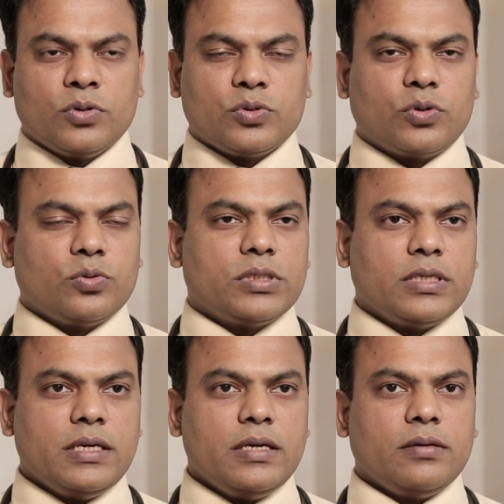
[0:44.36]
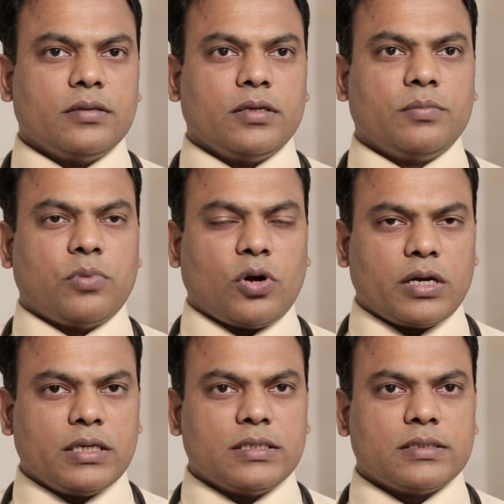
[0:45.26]
So to see the
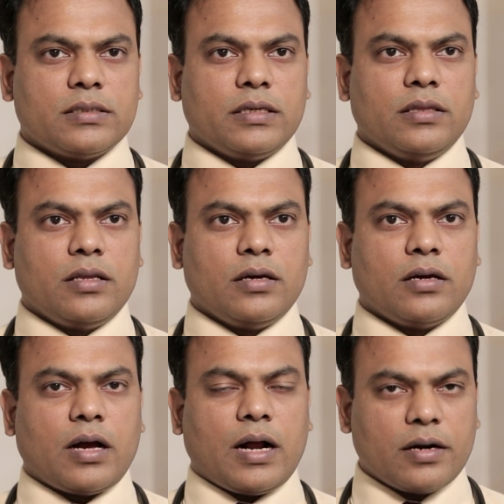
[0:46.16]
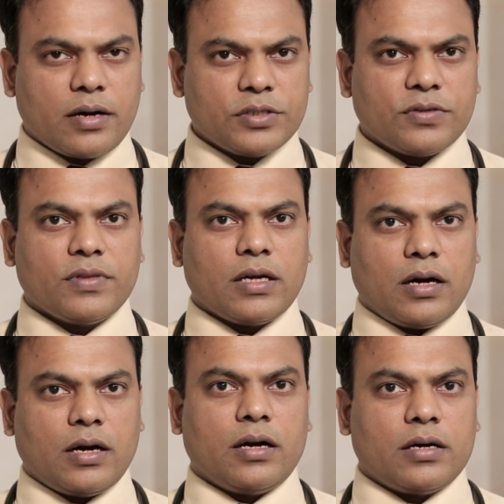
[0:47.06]
blockages in the arteries of the
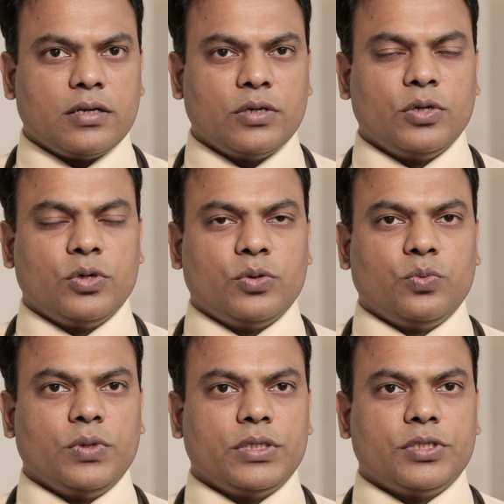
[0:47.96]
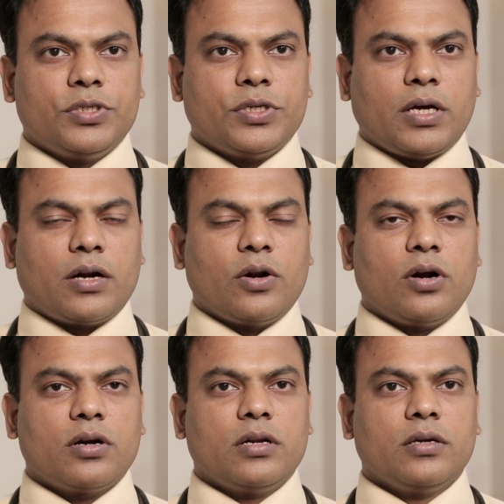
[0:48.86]
heart which are
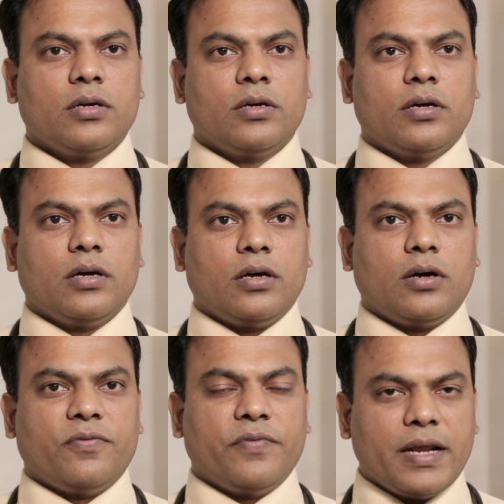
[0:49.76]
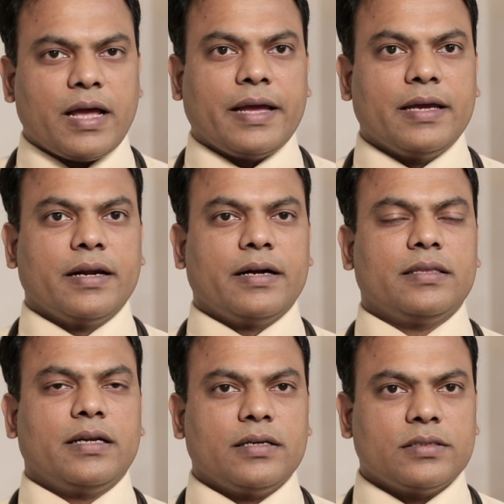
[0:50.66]
not of very high grade,
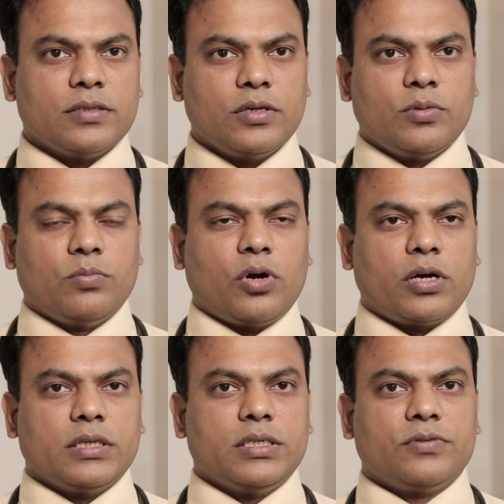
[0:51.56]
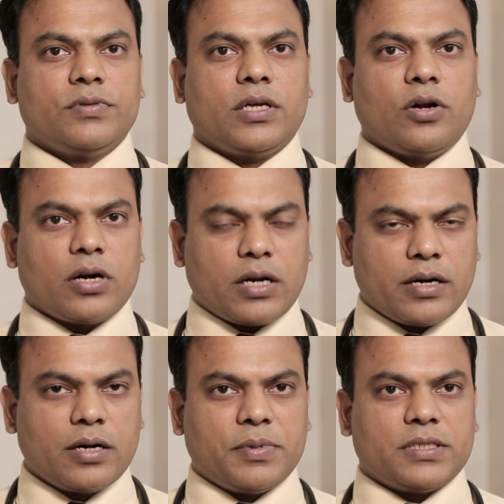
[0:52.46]
that is blockages which are not
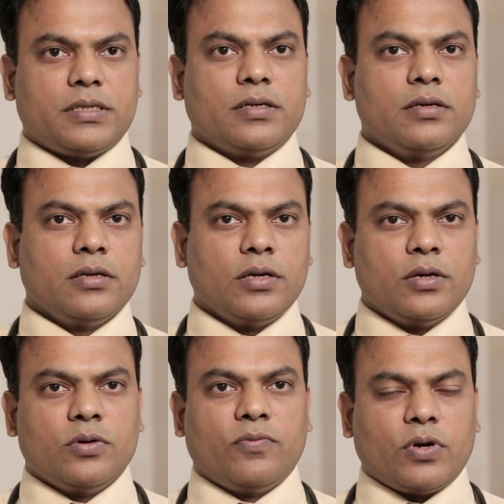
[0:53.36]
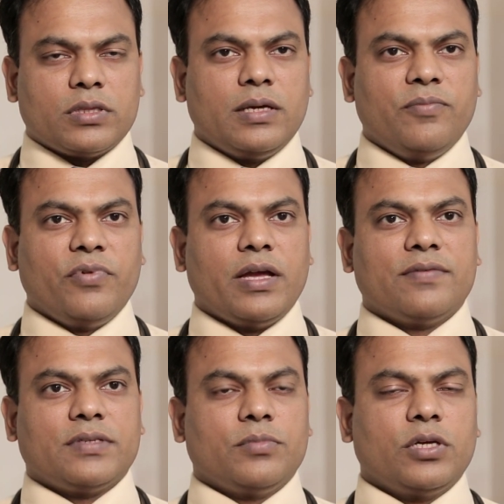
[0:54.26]
100%, for them we
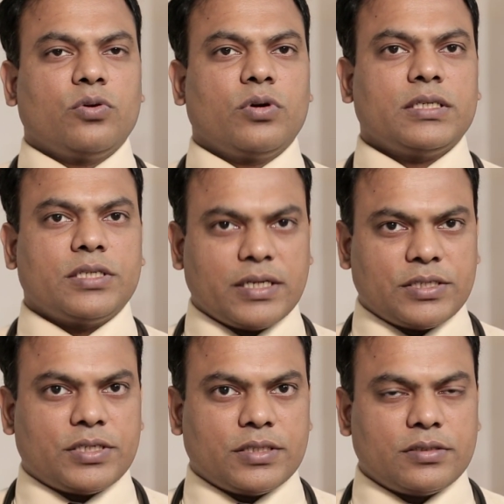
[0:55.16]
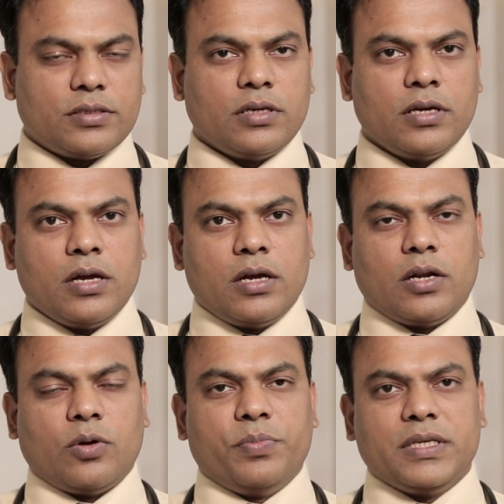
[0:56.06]
have something known as stress test.
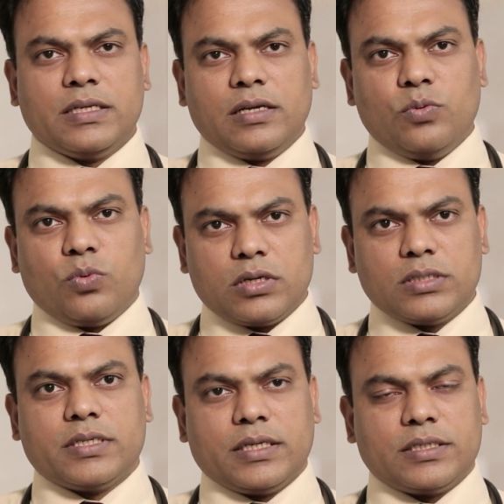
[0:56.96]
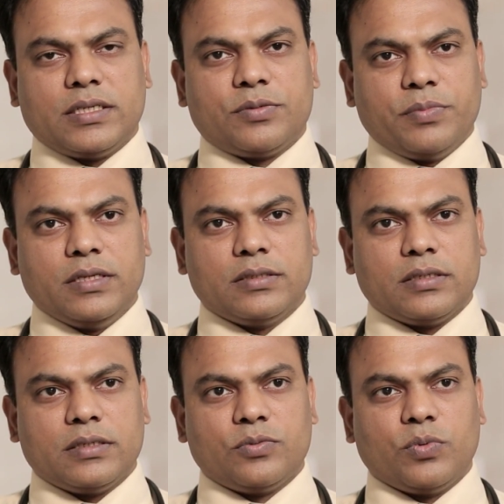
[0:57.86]
Now basically what stress test means
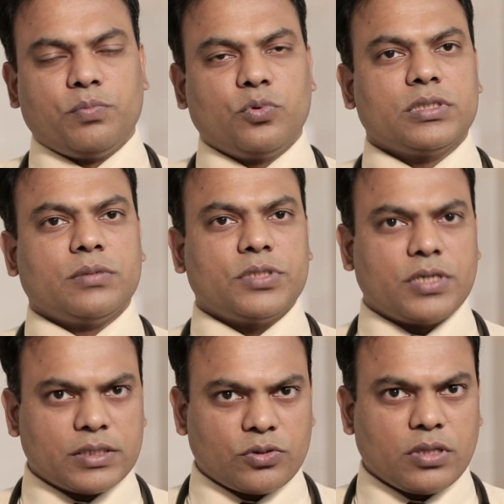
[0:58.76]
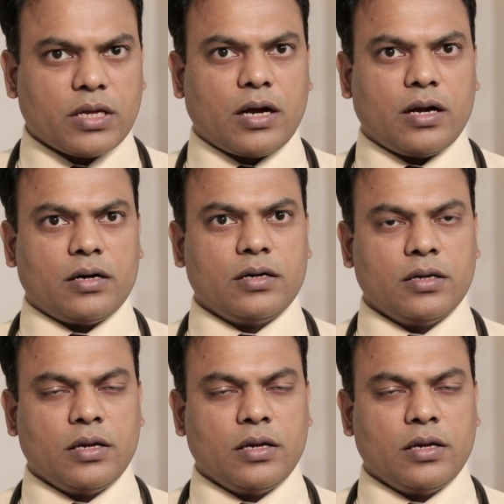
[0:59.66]
is we put some stress on the heart,